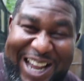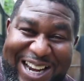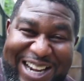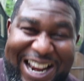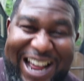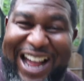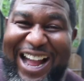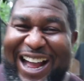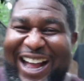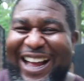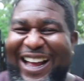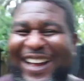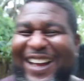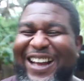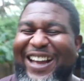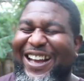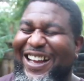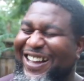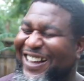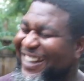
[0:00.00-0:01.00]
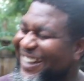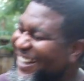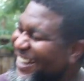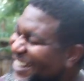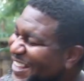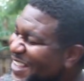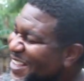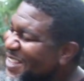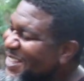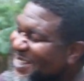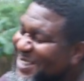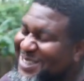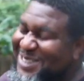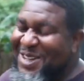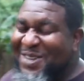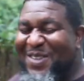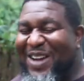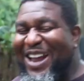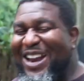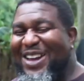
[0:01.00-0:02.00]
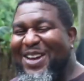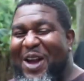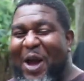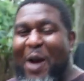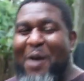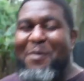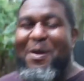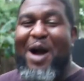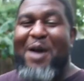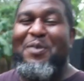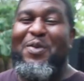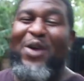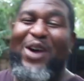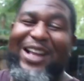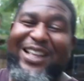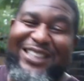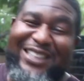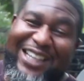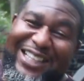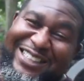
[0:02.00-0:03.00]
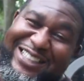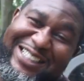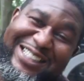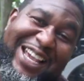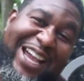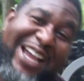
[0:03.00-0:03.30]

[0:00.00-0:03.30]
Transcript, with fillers: K9. do it. Don't do it. Don't Somebody do it. call my boy Jessica